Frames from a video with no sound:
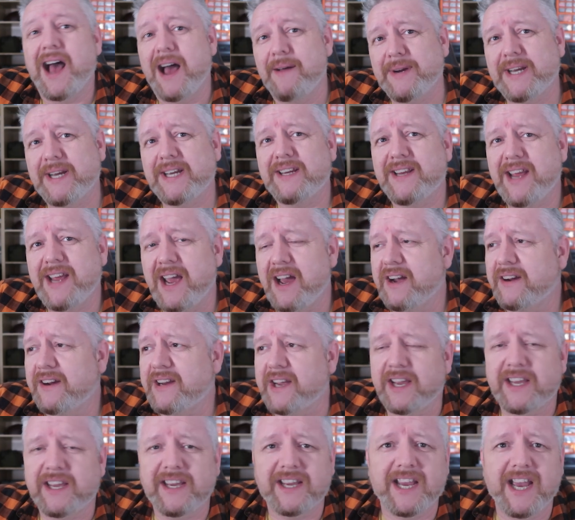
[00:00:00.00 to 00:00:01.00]
I mean, yeah,
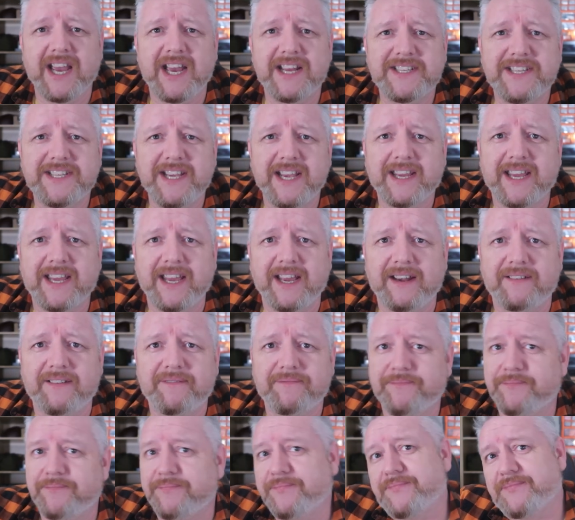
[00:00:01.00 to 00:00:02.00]
okay, you get a ticket,
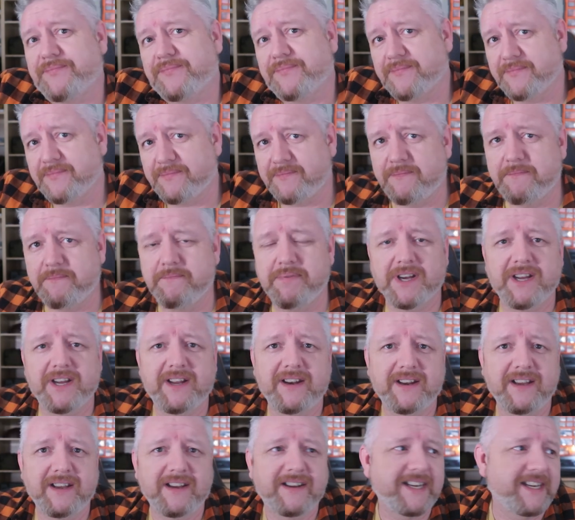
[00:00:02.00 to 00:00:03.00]

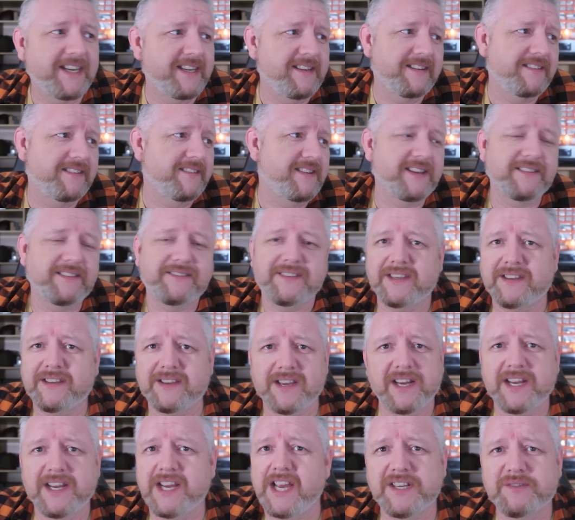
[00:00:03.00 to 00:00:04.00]
but I mean,
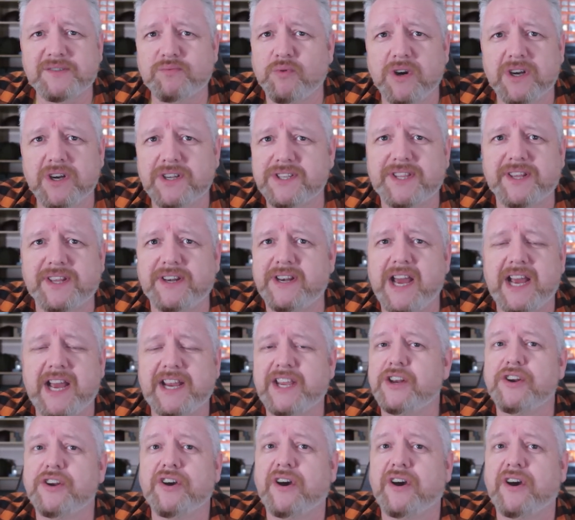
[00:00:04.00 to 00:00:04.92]
it's worse than that.